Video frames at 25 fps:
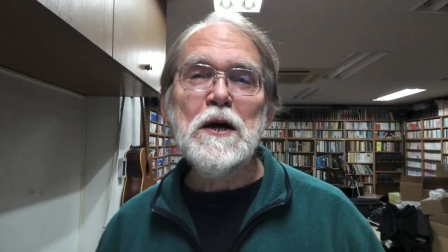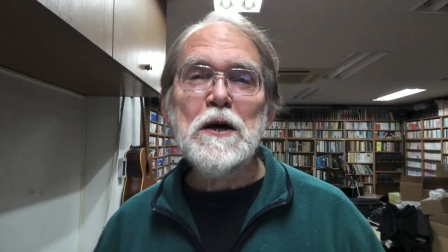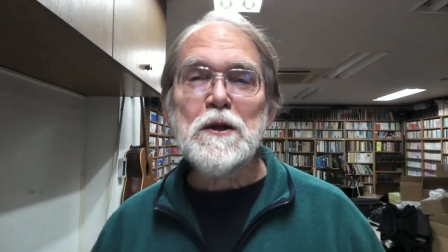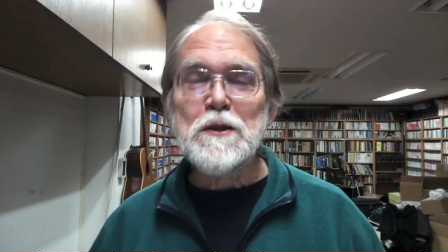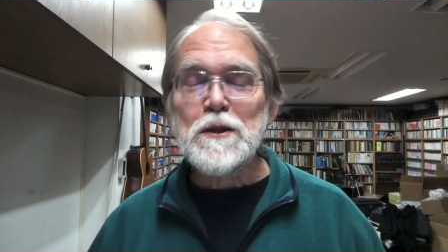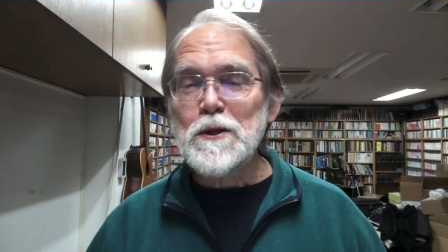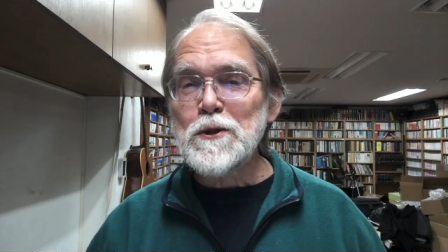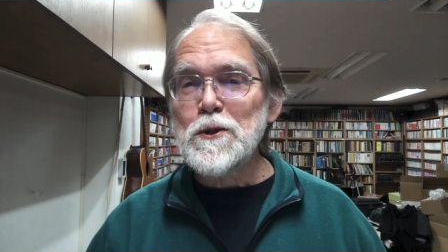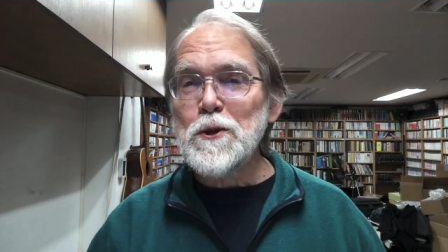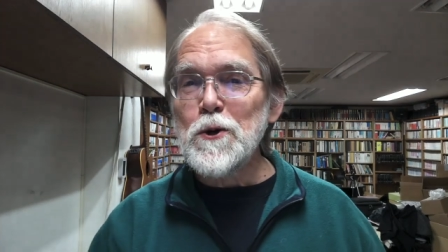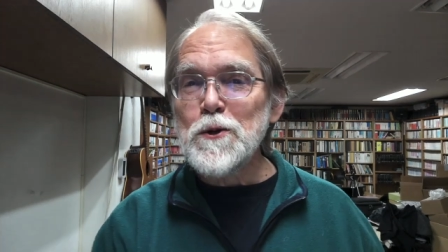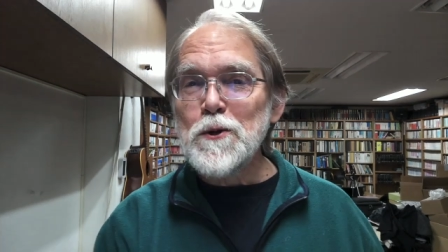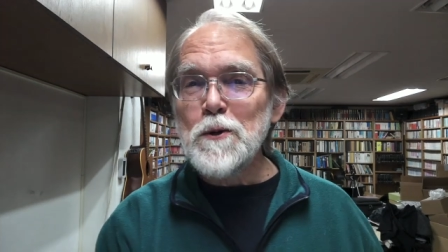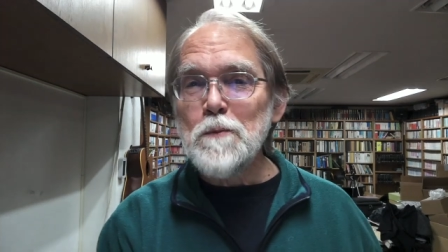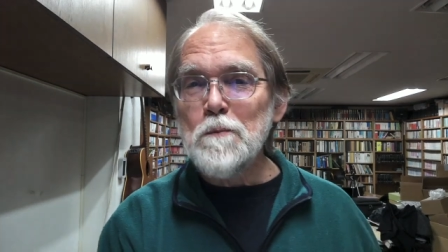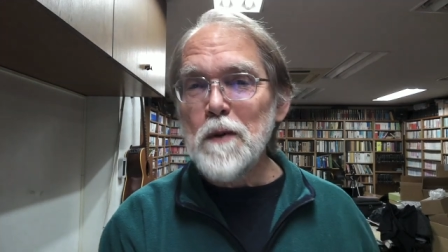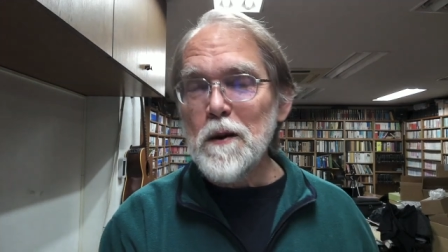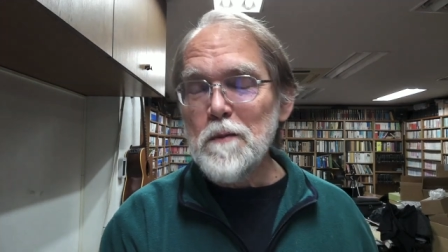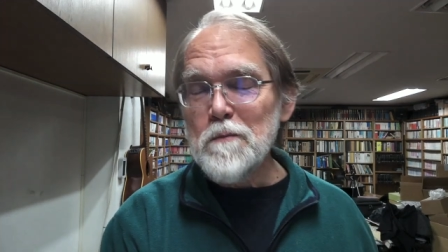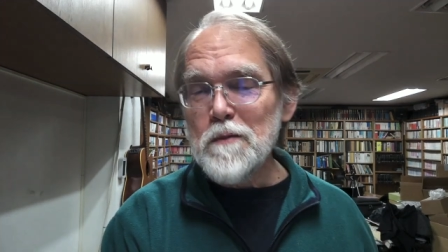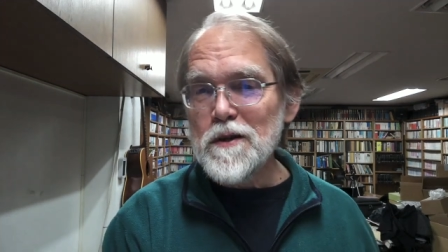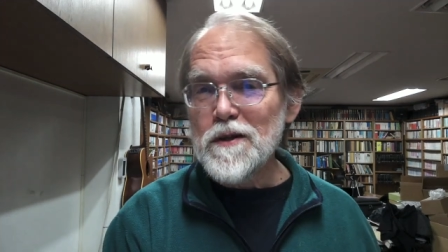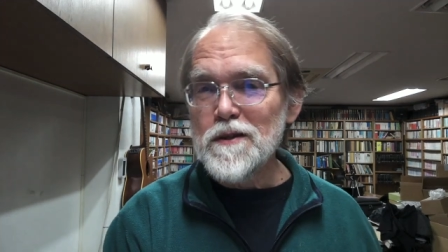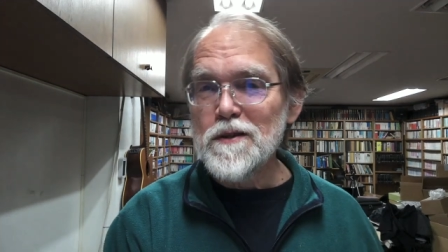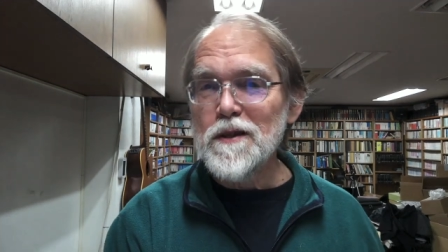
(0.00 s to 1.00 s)
The local
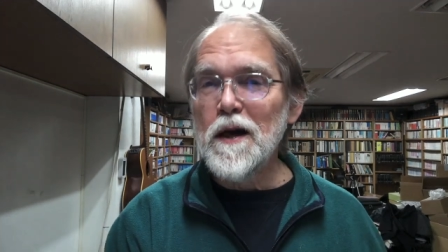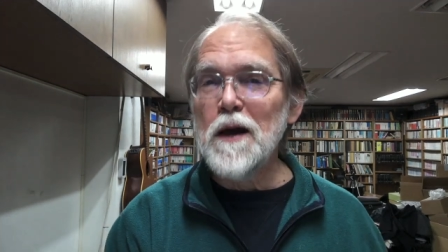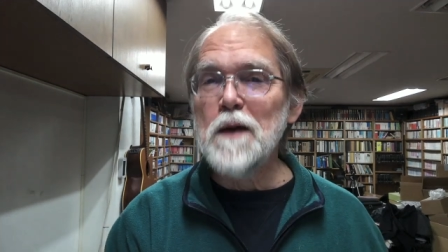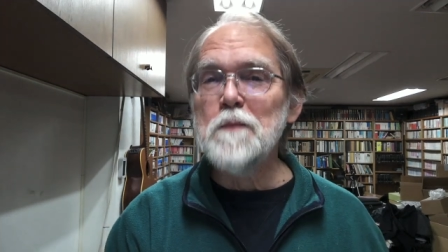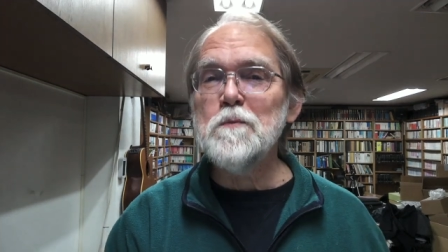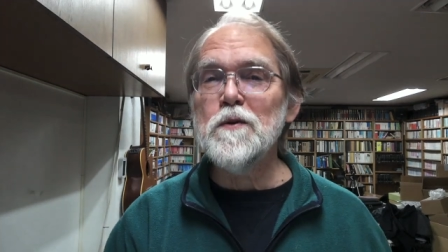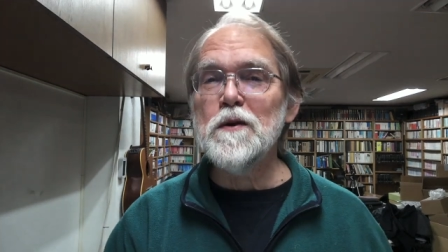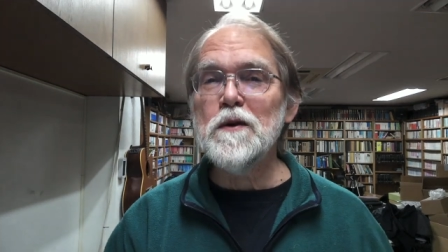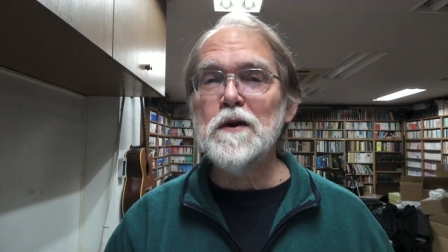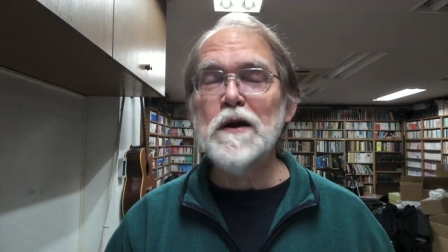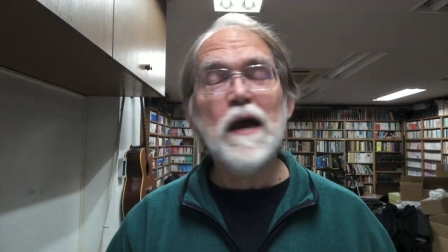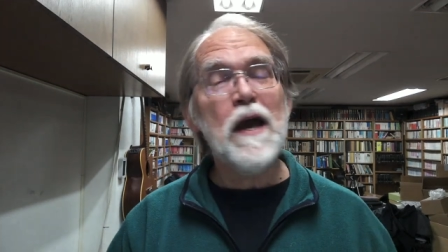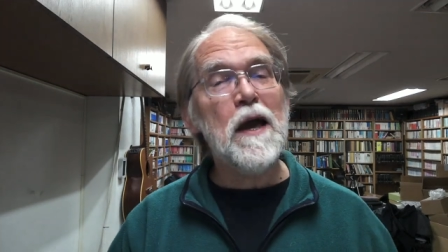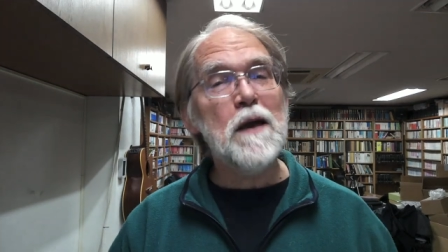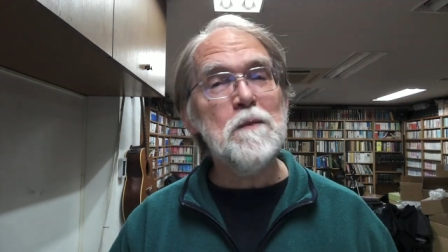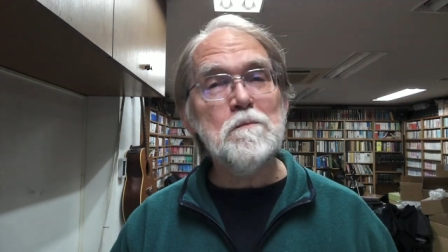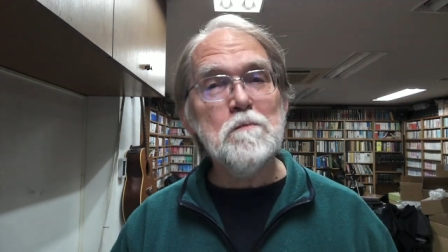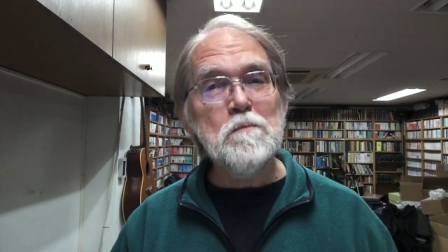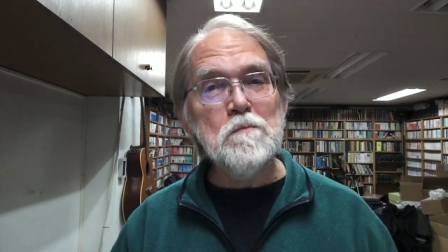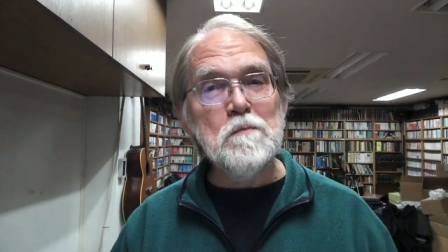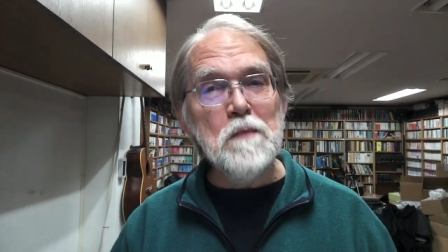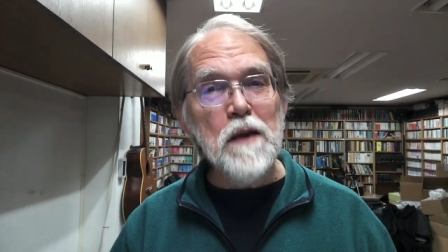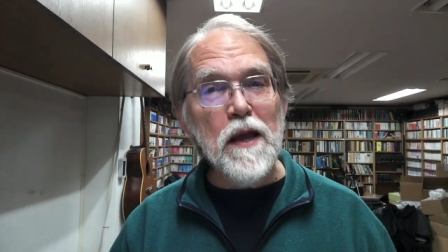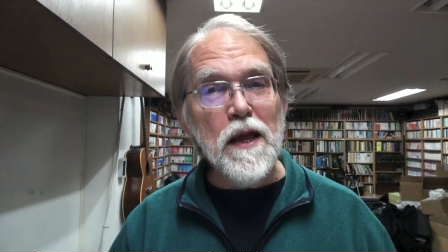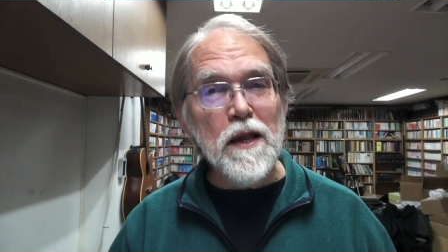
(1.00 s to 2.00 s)
public library had
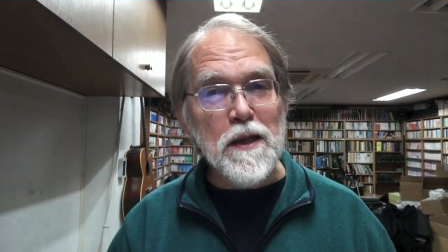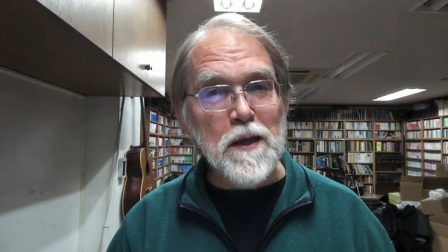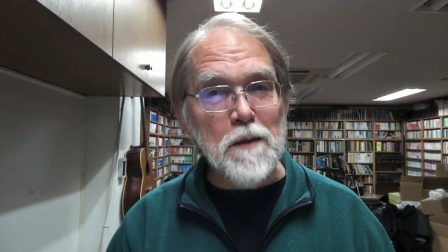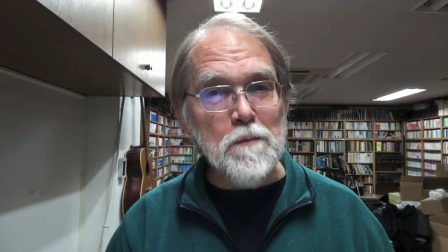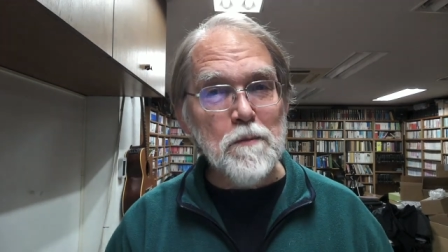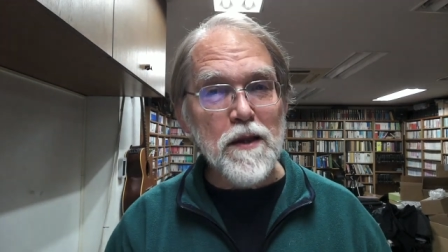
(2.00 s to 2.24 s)
many,